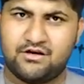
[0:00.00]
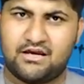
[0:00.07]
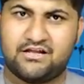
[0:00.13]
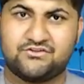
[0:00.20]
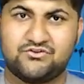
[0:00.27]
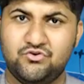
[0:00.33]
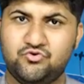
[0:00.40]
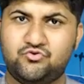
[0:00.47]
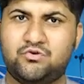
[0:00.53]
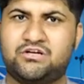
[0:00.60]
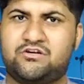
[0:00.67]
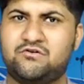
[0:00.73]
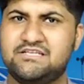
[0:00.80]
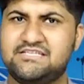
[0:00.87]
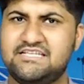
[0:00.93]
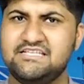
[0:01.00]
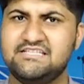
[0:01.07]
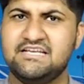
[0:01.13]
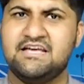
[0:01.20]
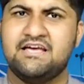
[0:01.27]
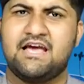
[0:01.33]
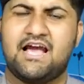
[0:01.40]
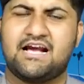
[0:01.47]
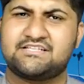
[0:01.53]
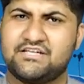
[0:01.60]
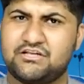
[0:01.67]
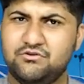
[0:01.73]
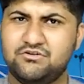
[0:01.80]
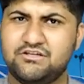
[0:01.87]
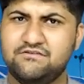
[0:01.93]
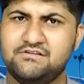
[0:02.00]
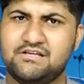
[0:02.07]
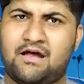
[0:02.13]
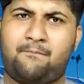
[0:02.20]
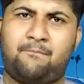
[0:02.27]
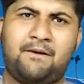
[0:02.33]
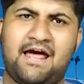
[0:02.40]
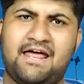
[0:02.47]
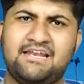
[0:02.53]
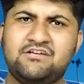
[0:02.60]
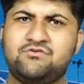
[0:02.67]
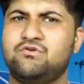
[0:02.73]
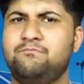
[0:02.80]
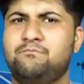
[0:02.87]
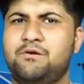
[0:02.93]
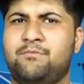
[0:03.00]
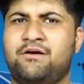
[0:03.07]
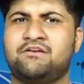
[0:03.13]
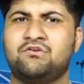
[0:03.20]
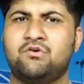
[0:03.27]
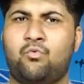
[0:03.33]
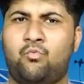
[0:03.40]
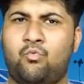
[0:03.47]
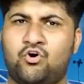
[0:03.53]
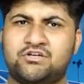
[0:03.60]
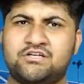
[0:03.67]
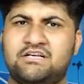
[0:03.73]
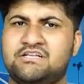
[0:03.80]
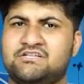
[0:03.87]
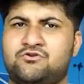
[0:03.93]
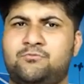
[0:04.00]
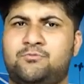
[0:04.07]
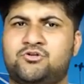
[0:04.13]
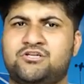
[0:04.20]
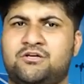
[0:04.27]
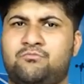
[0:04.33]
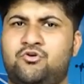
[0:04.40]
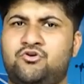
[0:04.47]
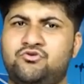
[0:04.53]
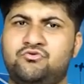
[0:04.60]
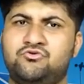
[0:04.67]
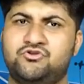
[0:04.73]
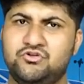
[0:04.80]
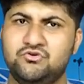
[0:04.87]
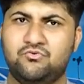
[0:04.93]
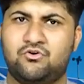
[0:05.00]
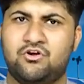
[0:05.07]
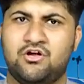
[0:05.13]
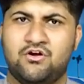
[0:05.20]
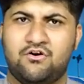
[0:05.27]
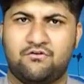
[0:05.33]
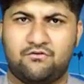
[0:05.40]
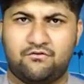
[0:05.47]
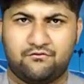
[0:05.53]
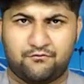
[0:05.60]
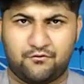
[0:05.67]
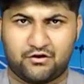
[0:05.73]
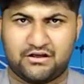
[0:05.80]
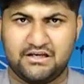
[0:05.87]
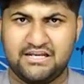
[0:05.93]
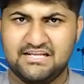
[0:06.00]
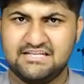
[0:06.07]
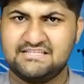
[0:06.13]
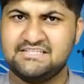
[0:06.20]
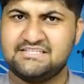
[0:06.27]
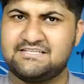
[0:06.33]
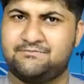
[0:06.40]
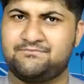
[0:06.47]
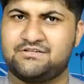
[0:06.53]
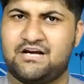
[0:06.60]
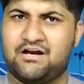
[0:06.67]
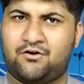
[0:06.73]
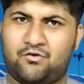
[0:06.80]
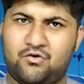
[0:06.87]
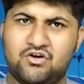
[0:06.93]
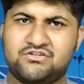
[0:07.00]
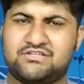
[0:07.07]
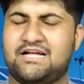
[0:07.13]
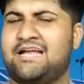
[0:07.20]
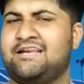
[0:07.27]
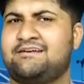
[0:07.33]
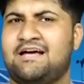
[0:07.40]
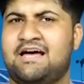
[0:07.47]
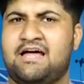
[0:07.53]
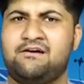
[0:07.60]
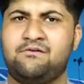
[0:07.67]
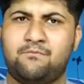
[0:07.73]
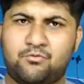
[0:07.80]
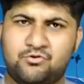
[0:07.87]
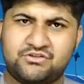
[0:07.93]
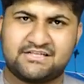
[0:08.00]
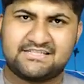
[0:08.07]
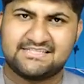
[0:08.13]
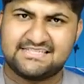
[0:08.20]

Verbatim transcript: And so to address this, executives are planning to implement waterless robotic module 2 for cleaning systems across the entire project